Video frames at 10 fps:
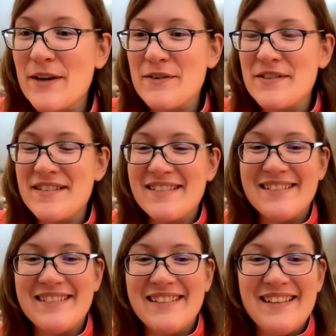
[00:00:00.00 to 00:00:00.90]
Everyone's
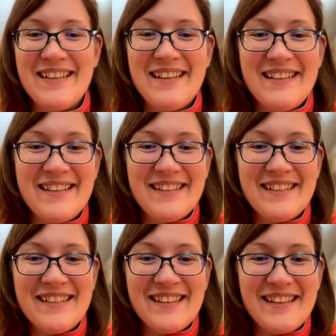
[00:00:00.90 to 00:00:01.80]
waving hello to you.
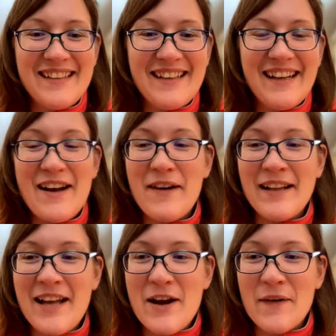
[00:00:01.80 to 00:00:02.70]
Oh,
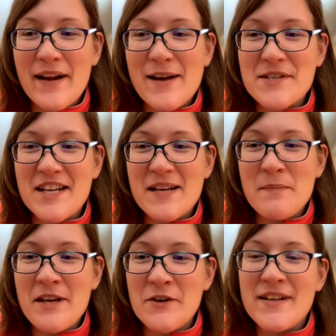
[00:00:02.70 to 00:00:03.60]
hello. I was on
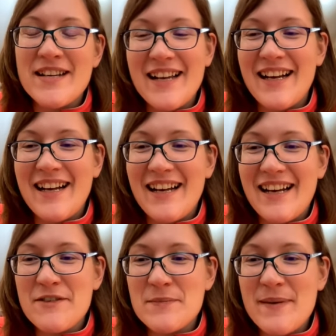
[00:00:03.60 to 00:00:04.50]
mute.
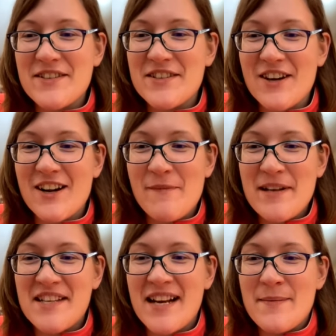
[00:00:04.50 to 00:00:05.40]
I was about to start off
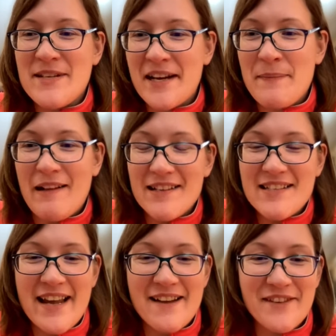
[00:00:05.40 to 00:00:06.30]
by saying I'm a tech
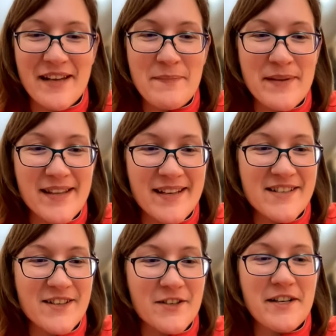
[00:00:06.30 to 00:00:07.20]
policy advocate, but then I
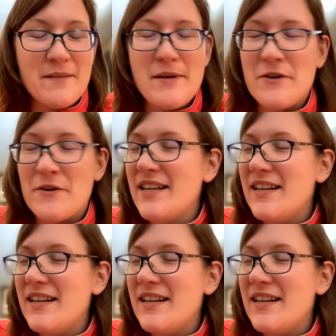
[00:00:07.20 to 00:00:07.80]
started on mute.